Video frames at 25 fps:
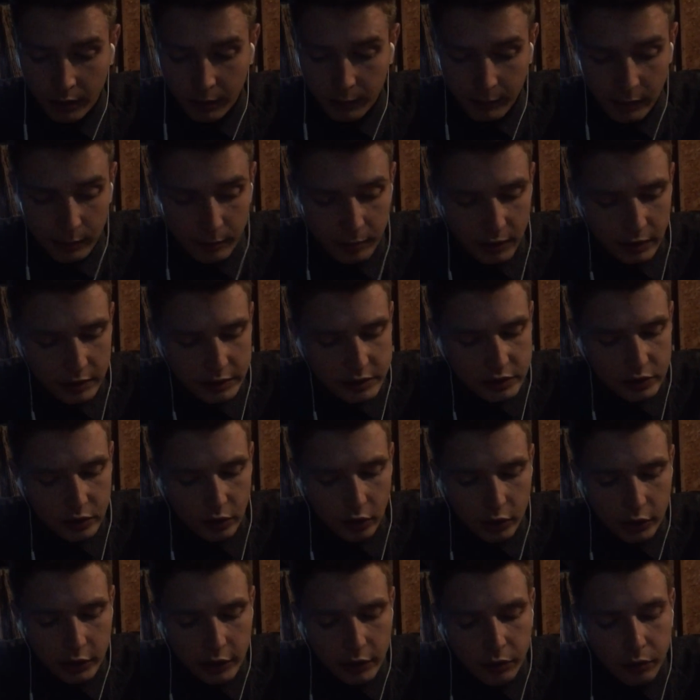Maybe they
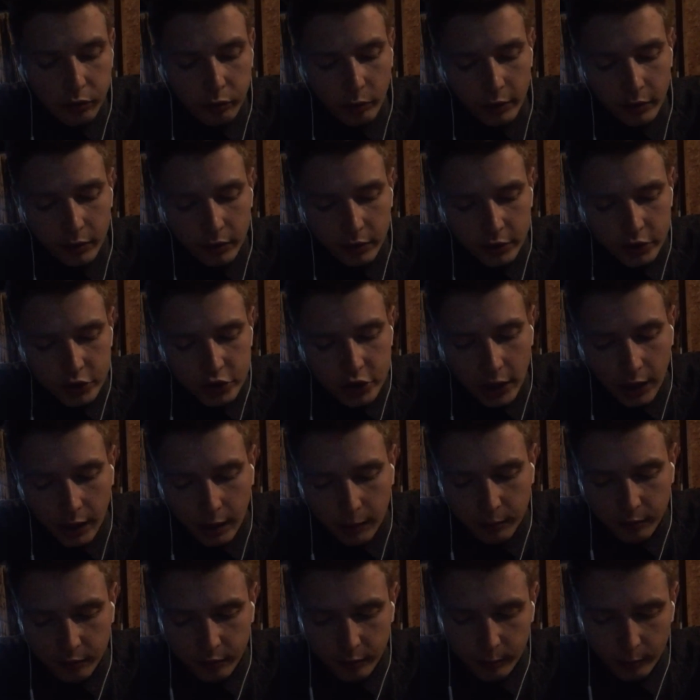subtly threaten the
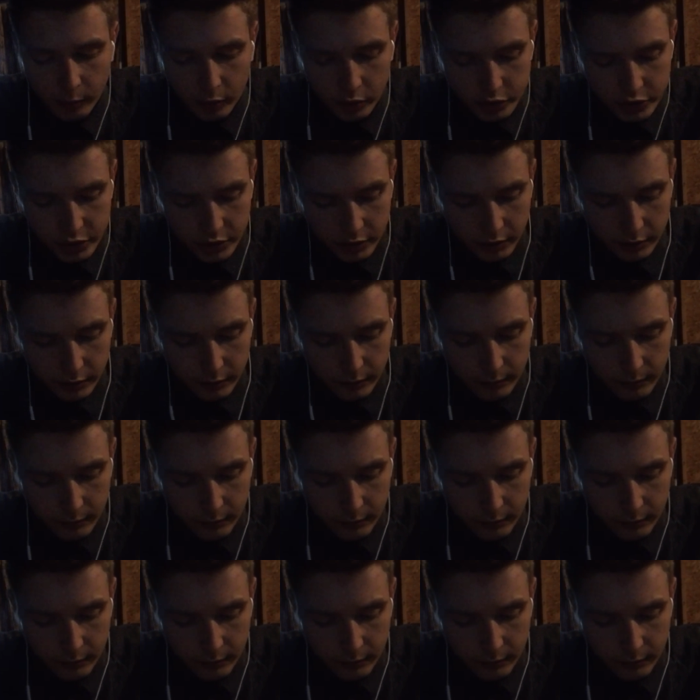job of the merchant.